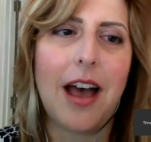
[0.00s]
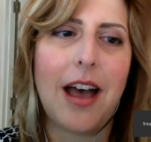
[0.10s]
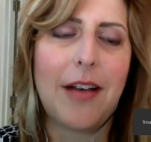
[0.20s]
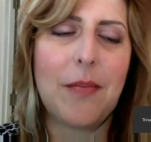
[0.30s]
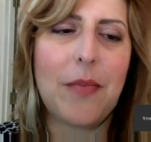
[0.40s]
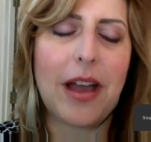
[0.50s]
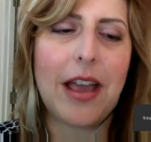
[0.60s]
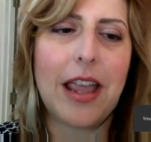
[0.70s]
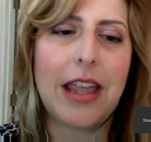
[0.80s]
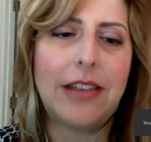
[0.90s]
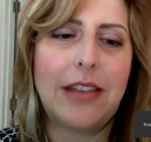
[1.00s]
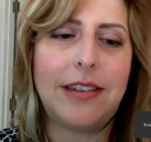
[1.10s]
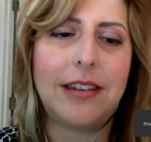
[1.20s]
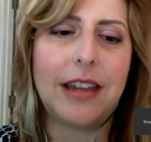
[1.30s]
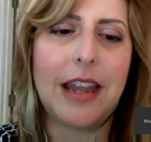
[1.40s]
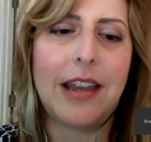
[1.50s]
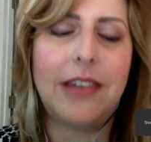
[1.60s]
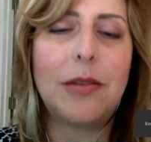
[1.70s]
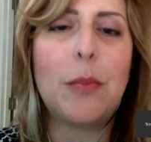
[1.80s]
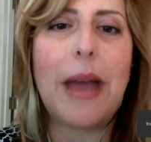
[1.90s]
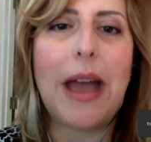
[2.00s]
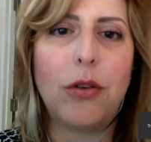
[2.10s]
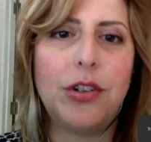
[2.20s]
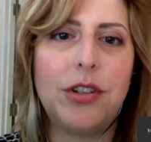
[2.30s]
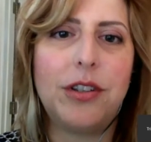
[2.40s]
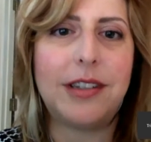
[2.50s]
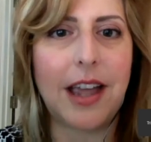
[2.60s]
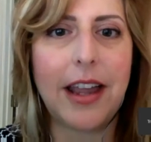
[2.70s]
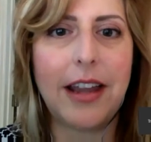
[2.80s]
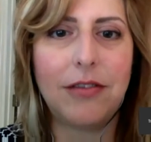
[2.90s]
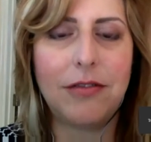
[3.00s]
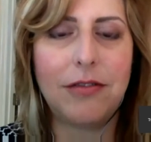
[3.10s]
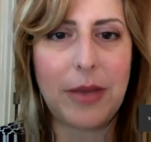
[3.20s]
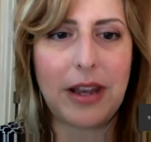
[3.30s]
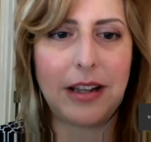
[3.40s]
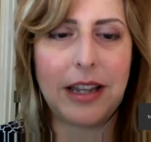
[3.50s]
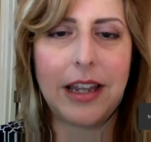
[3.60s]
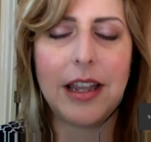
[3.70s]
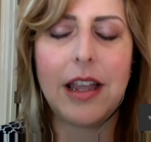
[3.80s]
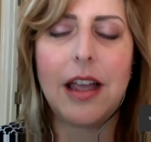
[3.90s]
it is about design fundamentally.